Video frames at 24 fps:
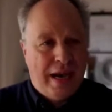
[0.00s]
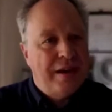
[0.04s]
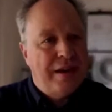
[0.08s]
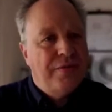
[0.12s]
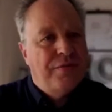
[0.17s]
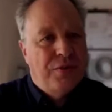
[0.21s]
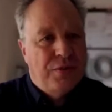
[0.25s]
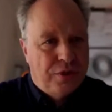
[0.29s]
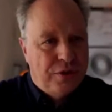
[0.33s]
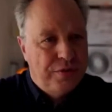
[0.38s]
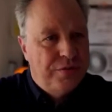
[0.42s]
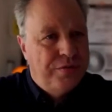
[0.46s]

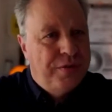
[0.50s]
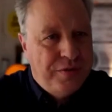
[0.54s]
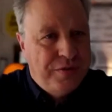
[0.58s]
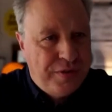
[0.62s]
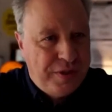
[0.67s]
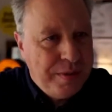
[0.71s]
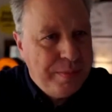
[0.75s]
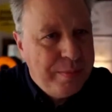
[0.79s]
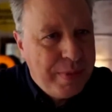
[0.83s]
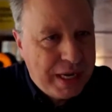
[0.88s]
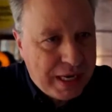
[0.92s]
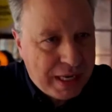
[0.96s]
after
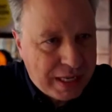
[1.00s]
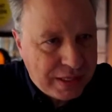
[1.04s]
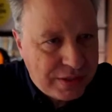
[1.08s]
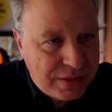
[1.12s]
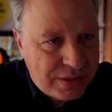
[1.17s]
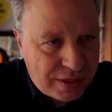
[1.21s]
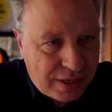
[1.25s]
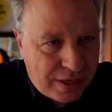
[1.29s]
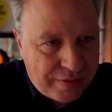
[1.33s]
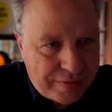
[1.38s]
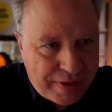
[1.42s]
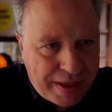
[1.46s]
15
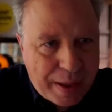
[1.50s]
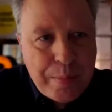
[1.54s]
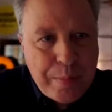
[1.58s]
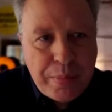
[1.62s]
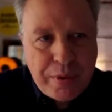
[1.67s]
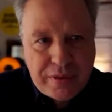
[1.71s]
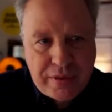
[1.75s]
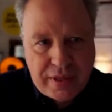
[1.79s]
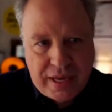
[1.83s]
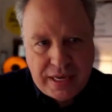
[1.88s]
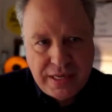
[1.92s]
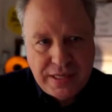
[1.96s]
minutes of
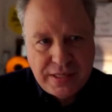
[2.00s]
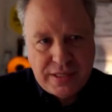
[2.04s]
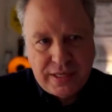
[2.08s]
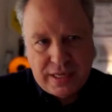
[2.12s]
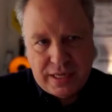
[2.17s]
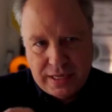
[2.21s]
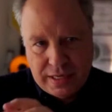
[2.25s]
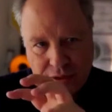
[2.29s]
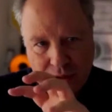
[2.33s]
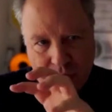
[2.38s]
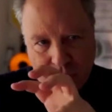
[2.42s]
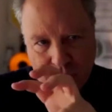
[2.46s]

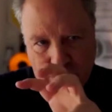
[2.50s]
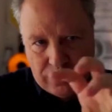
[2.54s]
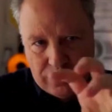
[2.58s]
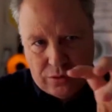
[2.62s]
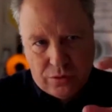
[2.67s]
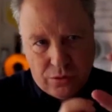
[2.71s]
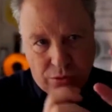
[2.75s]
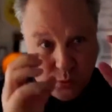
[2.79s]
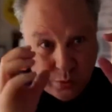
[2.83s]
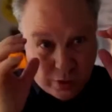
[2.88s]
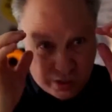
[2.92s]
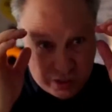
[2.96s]
empathizing and
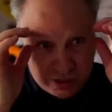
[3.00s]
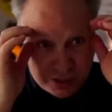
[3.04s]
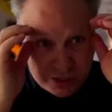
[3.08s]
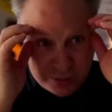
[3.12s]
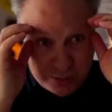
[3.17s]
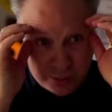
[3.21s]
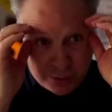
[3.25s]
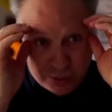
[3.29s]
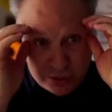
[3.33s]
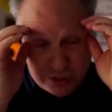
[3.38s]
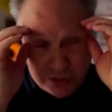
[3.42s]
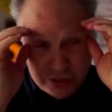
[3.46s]
going through what
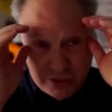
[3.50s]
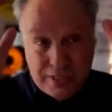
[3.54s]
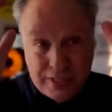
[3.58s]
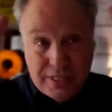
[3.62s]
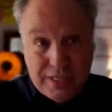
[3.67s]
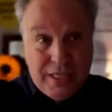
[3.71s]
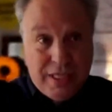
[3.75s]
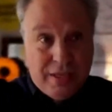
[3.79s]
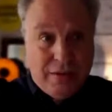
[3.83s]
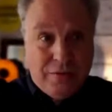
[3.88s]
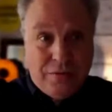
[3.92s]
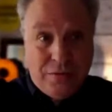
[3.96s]
does this person
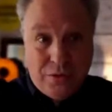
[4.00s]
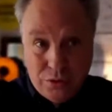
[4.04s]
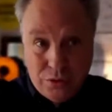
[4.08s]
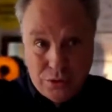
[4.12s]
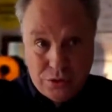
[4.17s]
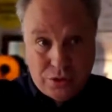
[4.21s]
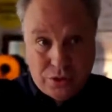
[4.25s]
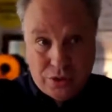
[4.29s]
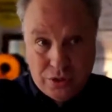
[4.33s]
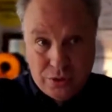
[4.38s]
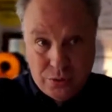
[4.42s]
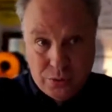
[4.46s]
see in the
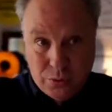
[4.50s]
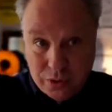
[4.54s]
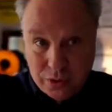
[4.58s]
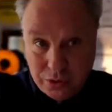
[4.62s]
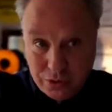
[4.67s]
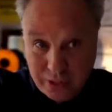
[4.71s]
future,